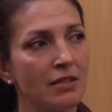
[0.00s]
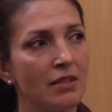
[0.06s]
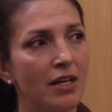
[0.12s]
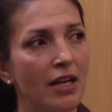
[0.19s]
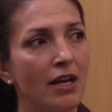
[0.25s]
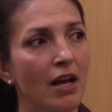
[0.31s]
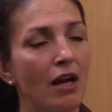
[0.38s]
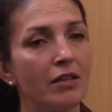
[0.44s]

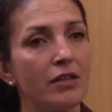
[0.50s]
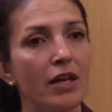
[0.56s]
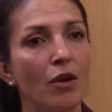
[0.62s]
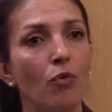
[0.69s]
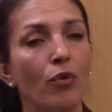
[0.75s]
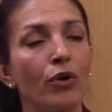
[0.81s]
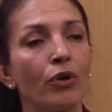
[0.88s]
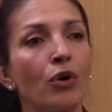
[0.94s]
And they
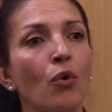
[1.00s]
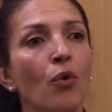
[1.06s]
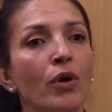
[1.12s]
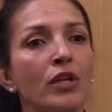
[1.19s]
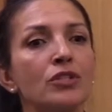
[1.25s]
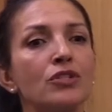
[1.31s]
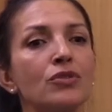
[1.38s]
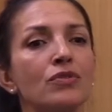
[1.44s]
weren't
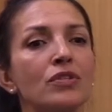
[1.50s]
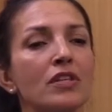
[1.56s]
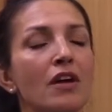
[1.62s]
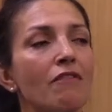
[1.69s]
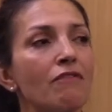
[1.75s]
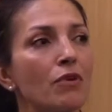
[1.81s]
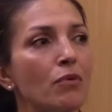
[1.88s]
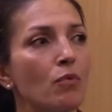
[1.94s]
going to
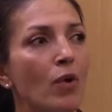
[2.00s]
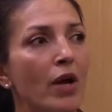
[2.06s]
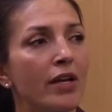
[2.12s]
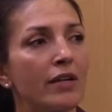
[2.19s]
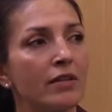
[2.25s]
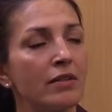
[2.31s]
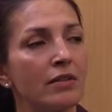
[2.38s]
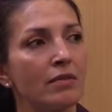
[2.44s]
suffer what
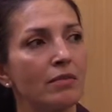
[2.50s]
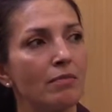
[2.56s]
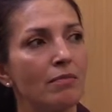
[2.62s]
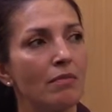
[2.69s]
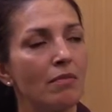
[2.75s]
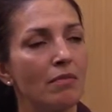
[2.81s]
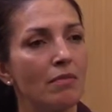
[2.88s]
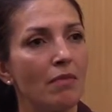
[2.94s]

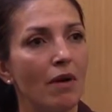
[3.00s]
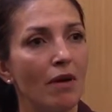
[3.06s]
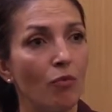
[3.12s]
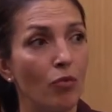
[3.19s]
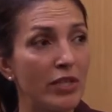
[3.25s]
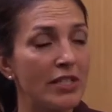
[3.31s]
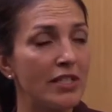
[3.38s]
we